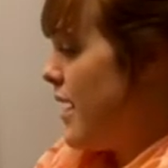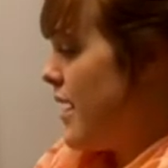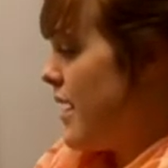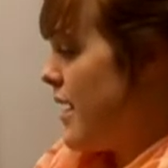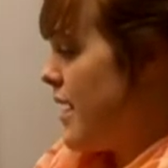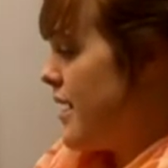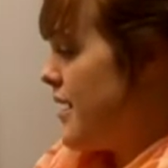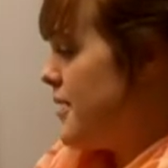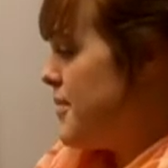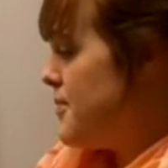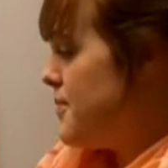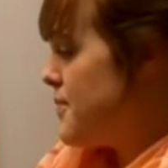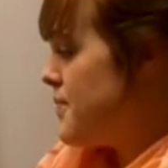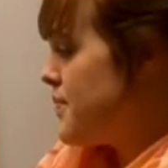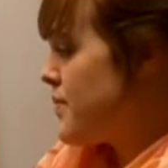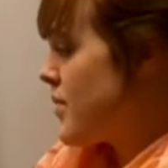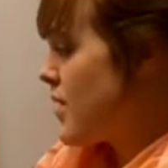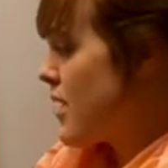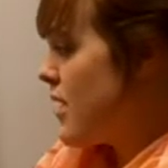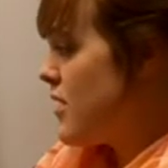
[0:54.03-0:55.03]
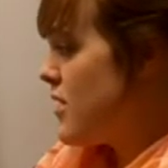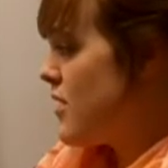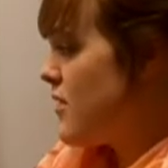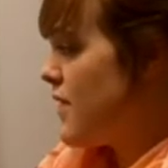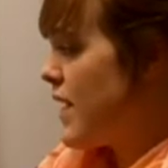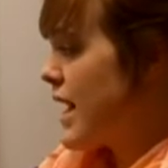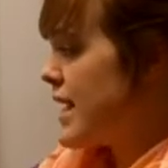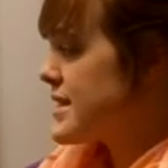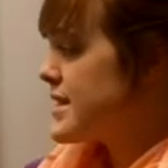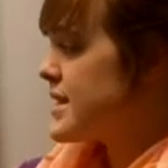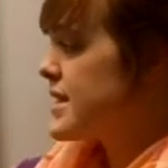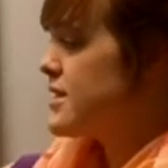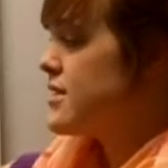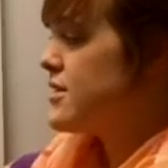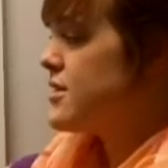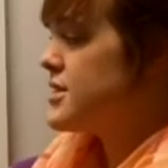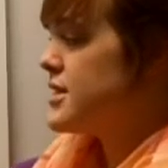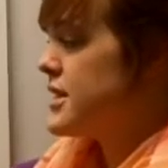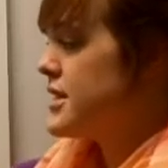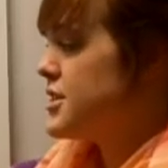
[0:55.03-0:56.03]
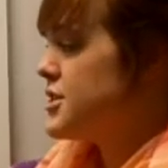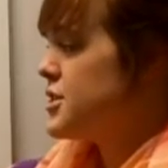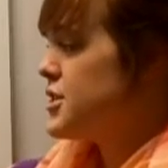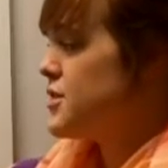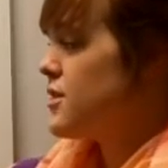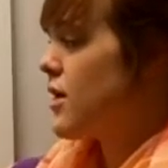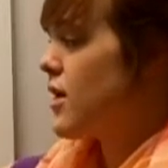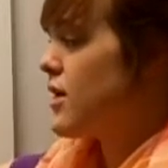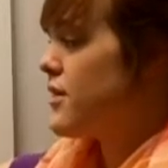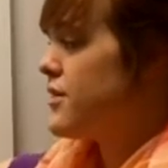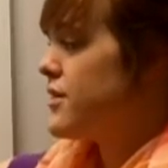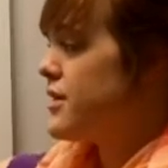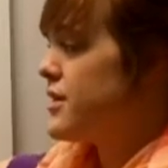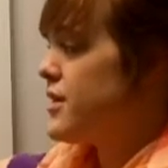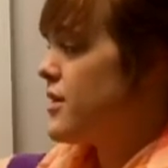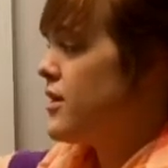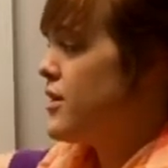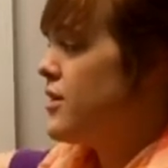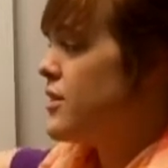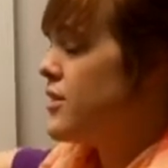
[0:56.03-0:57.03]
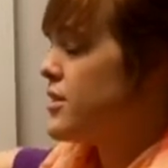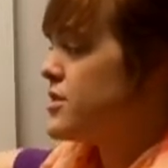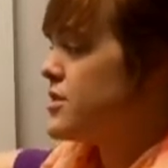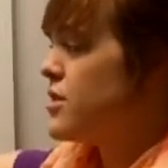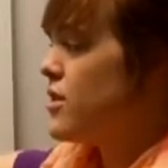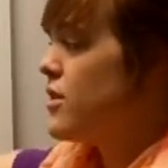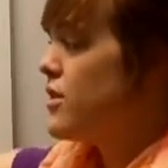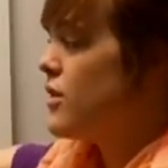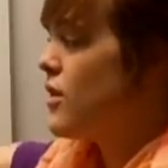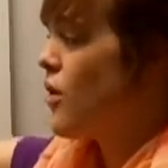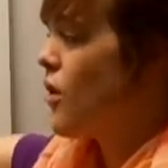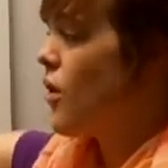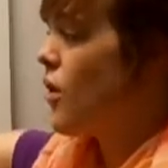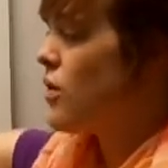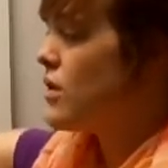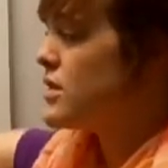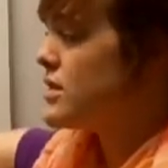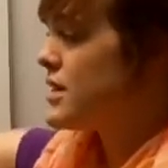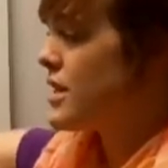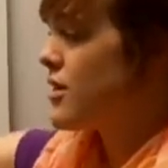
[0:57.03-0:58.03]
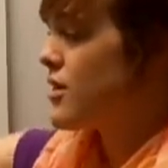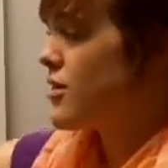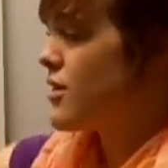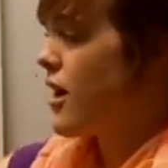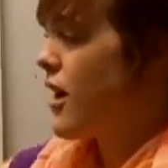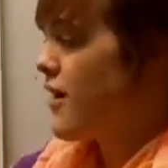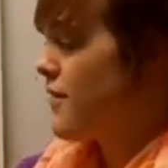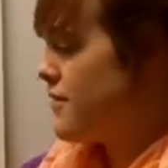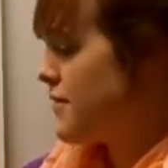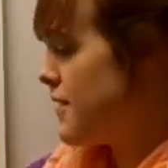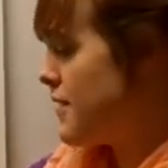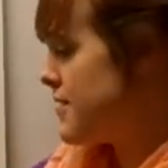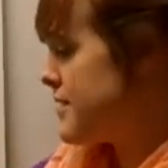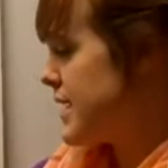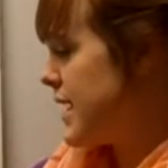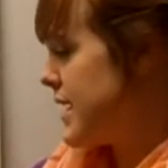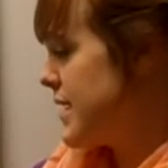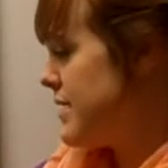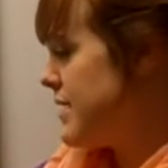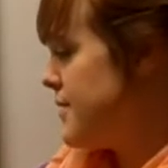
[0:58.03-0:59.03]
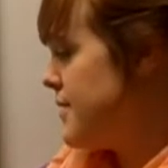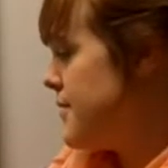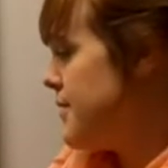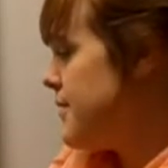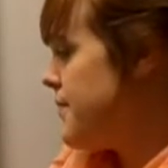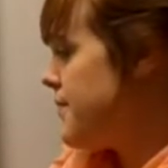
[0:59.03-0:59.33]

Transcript: Um, the vascular tissue are the this holes that are not filled in